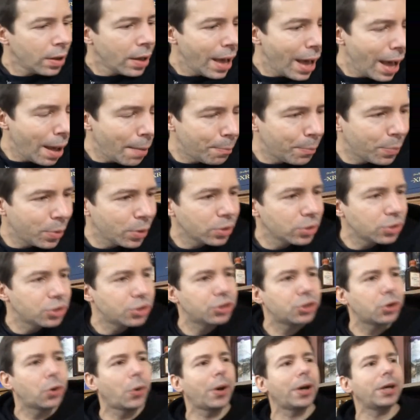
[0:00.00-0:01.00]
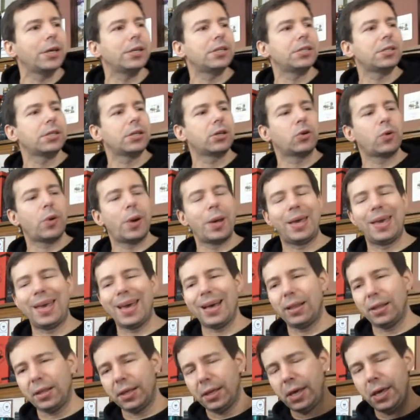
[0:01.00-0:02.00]
Hepburn's Choice,
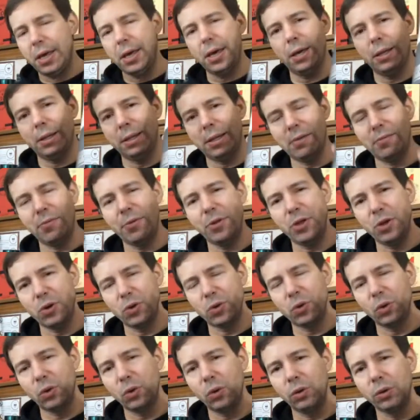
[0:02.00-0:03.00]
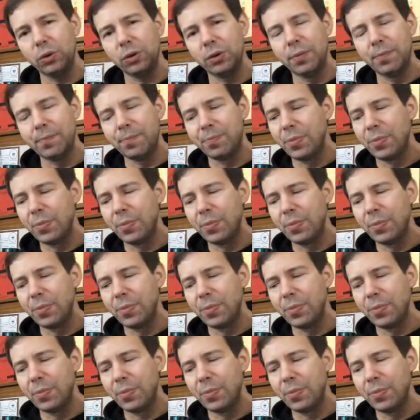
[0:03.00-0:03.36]
Craigellachie, 11-year-old